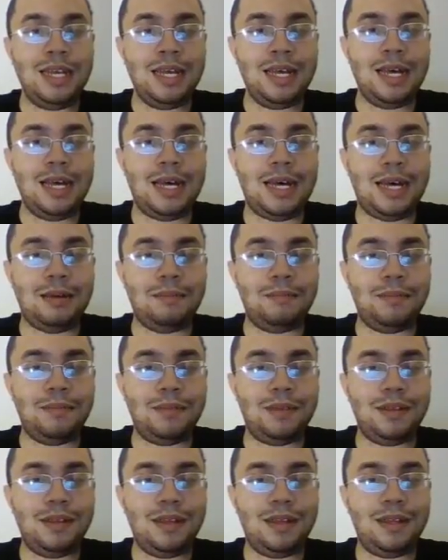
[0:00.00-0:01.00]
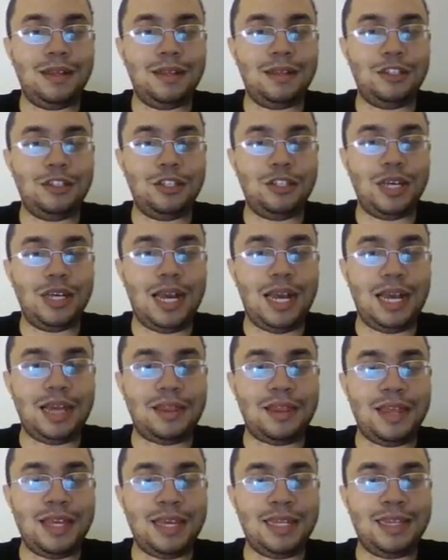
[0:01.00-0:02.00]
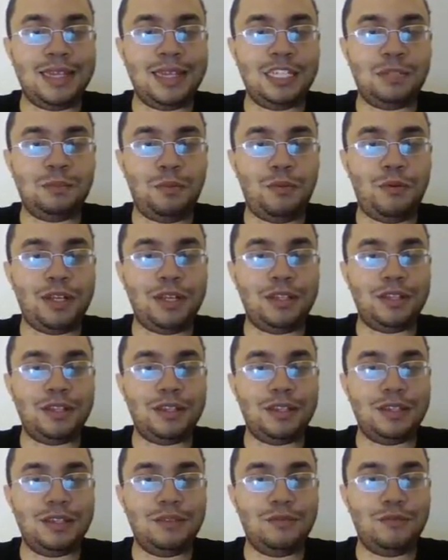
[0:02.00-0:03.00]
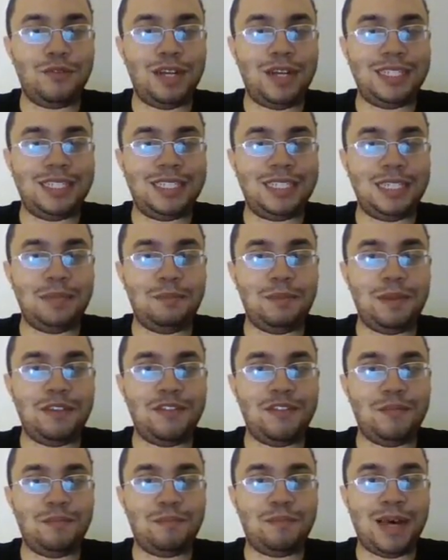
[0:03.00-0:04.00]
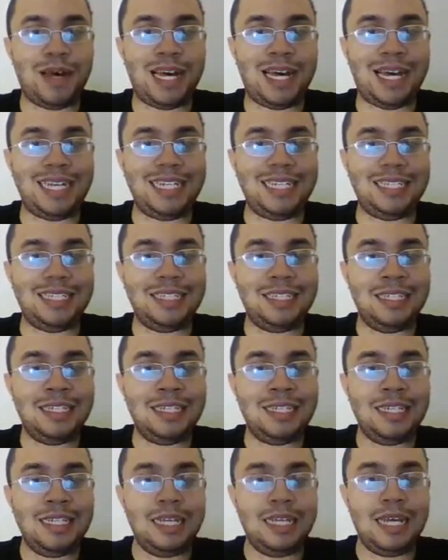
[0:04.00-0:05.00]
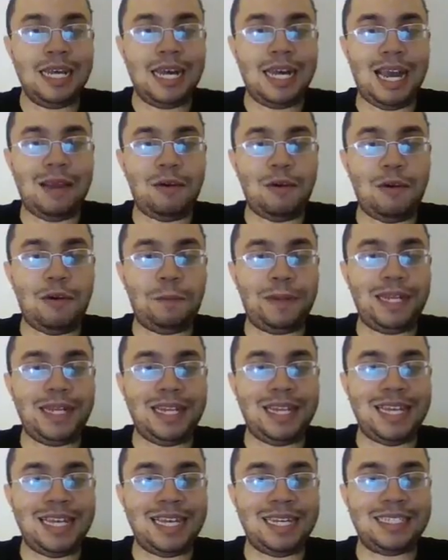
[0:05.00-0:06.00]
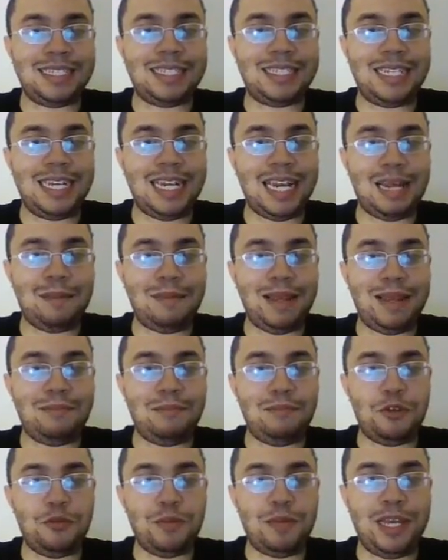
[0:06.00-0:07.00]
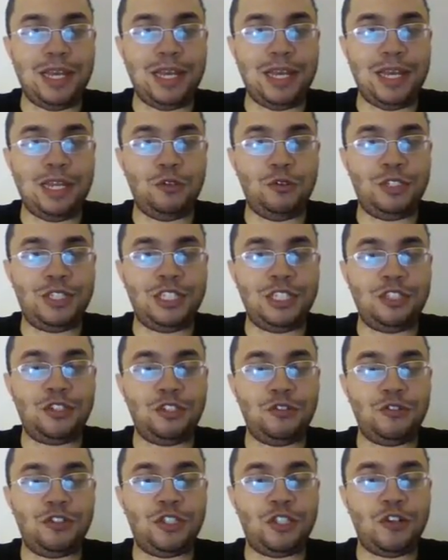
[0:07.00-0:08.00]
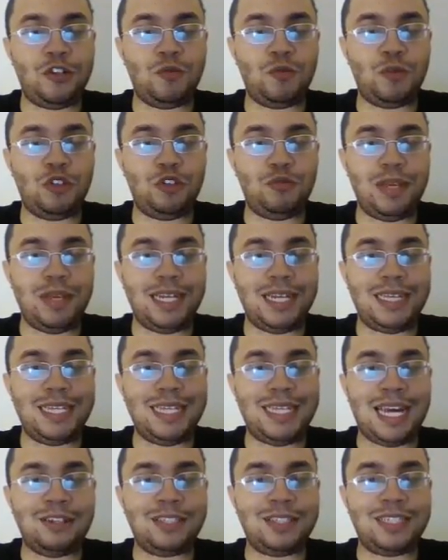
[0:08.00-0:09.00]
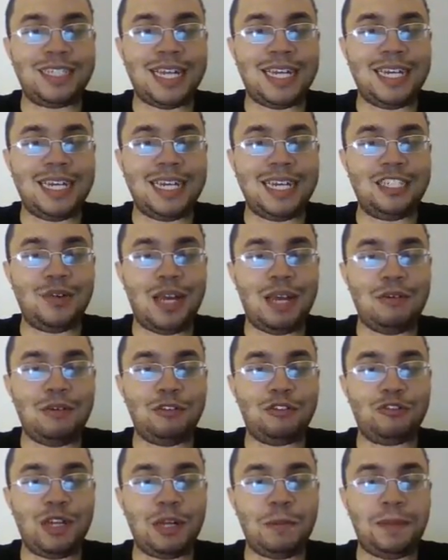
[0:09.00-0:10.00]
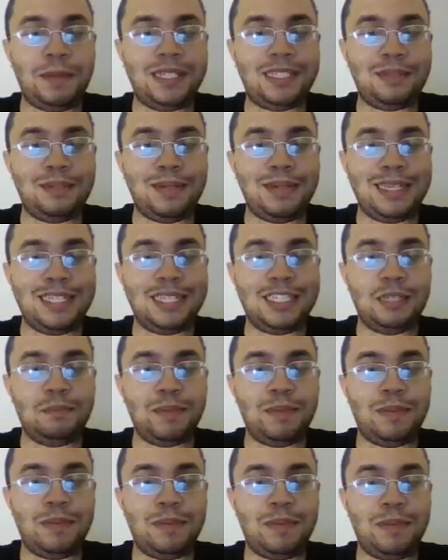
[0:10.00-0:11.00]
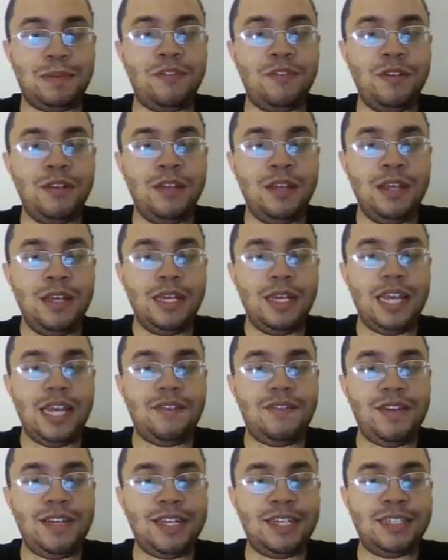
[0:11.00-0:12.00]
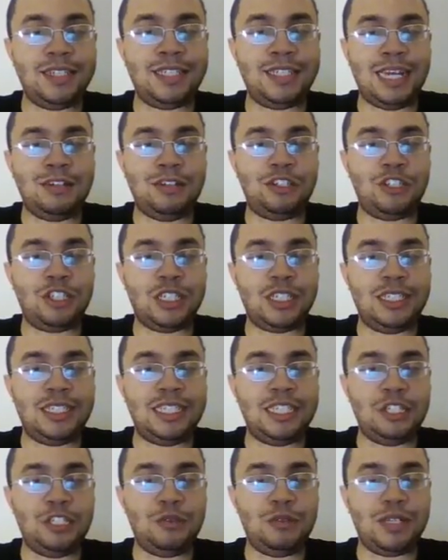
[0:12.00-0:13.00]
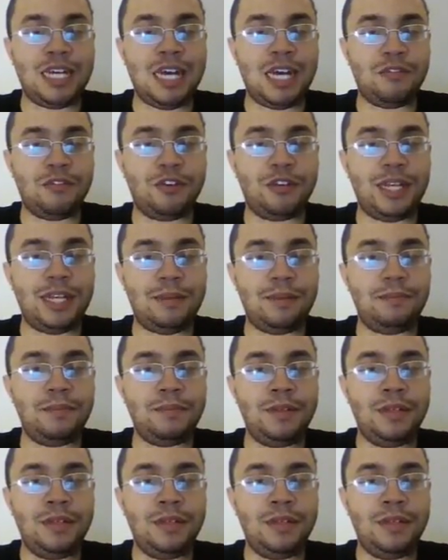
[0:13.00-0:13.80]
I think at this point, white's in a bit of a bind. I would play this, and you may lose these two stones, but you may get the outside. So I would try to play something like this above. If he does it, I would just continue and cover him.